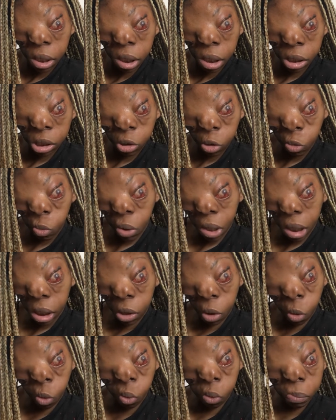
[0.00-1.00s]
No one
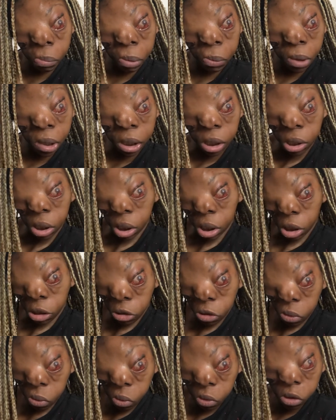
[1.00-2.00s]
told me what to
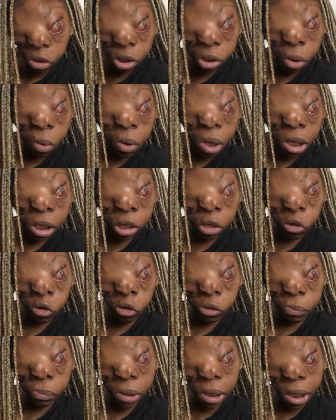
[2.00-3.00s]
do, no one
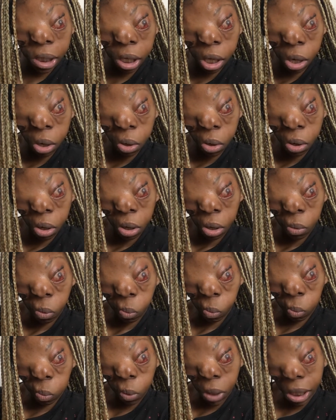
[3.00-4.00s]
told me
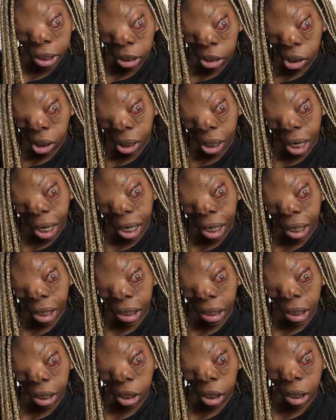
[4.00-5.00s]
when to
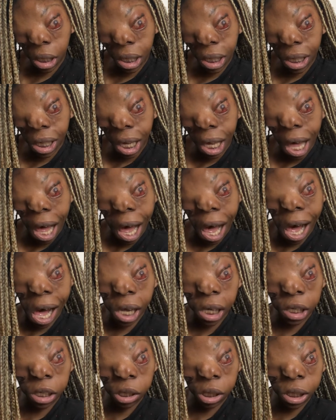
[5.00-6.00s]
change, and
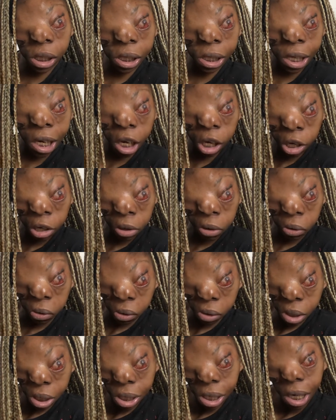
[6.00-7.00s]
in general,
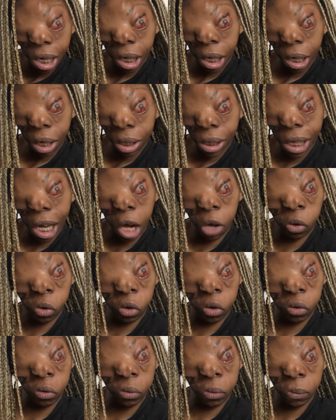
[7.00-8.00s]
just how
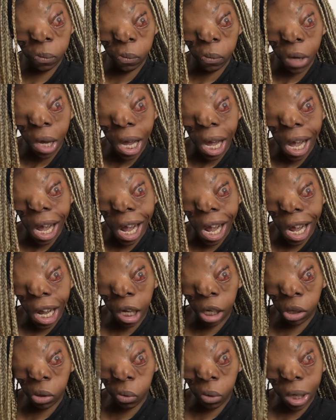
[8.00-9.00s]
to
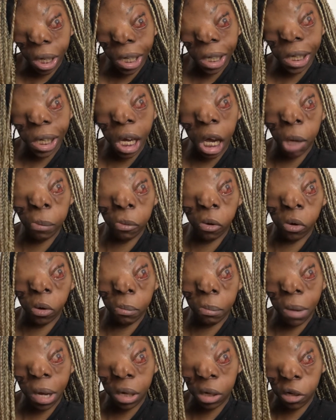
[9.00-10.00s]
handle that time of the
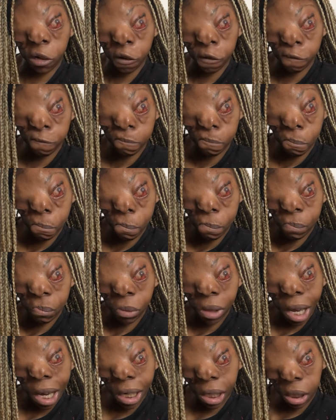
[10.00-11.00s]
month.
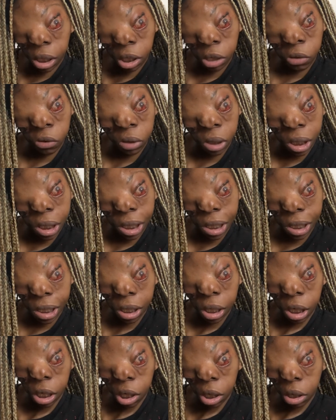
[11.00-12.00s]
I
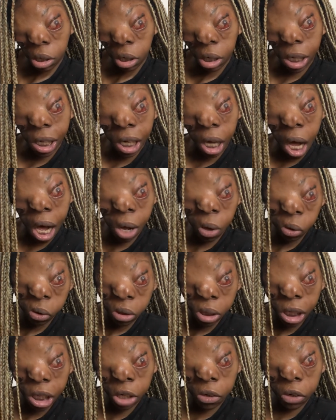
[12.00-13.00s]
literally figured out
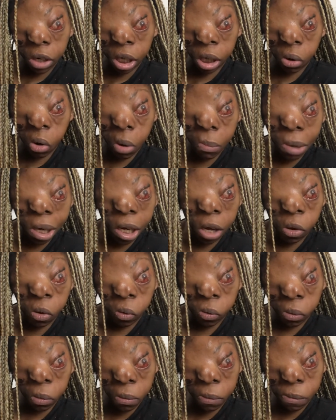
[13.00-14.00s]
everything on my own.